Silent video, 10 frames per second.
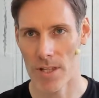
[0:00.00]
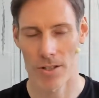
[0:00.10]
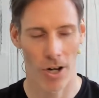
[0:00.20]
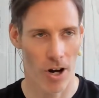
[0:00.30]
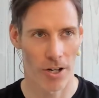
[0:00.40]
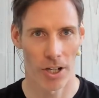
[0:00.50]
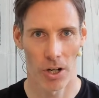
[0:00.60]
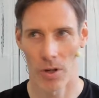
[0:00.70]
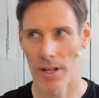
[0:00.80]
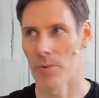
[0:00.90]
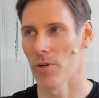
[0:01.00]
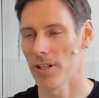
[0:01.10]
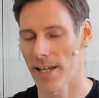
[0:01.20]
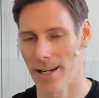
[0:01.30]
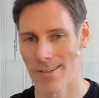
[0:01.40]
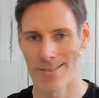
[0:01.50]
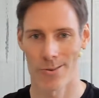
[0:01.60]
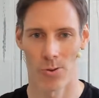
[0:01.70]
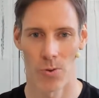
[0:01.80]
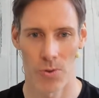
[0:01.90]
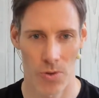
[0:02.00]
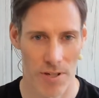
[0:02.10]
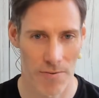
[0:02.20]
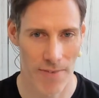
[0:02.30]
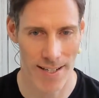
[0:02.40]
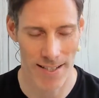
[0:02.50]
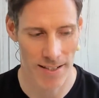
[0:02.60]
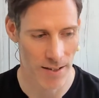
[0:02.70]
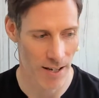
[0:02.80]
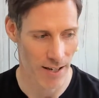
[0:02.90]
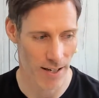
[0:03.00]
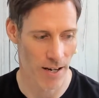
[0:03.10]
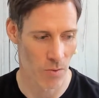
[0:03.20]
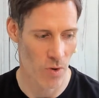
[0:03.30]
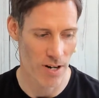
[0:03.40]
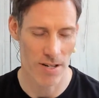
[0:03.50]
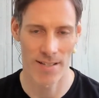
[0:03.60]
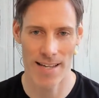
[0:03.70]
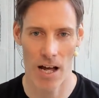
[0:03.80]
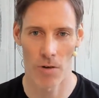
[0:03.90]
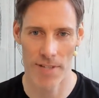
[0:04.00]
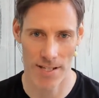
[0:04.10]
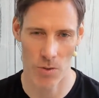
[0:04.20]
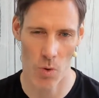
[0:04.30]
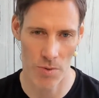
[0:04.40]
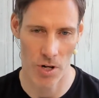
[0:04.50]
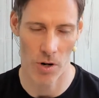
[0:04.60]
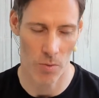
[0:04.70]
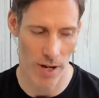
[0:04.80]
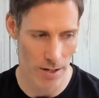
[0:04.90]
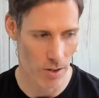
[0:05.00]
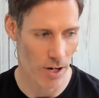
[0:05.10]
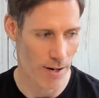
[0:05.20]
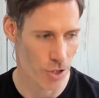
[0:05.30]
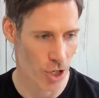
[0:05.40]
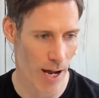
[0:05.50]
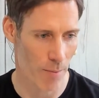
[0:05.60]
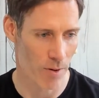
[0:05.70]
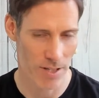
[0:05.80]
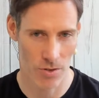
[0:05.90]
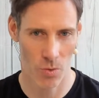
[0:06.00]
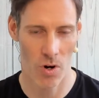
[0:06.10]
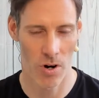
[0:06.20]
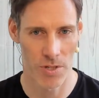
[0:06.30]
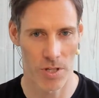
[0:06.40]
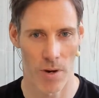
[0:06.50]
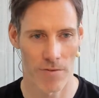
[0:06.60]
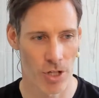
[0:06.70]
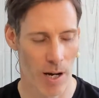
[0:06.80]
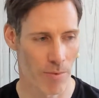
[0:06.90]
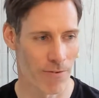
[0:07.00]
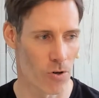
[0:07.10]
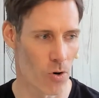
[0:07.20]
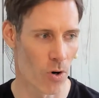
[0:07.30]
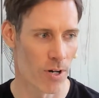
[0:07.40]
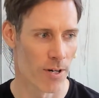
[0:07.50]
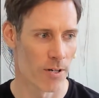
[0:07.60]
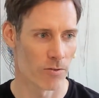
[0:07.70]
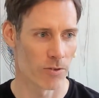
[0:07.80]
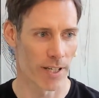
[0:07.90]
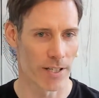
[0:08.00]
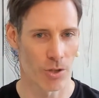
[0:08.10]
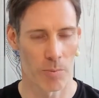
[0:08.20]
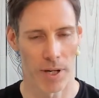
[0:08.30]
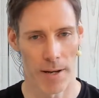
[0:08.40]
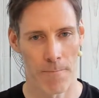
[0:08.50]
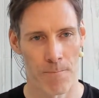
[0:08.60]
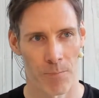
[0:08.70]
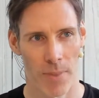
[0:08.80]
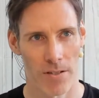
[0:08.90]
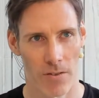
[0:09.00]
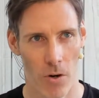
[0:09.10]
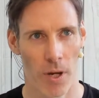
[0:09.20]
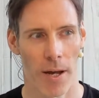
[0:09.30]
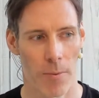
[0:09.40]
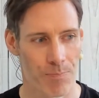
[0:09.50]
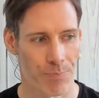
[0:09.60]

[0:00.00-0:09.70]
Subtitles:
cardio, HIIT workouts, all sorts of different things. And when I delved into what was going on, we had a chat, and this is what I always do. We have a chat before really jumping in. I was like, okay,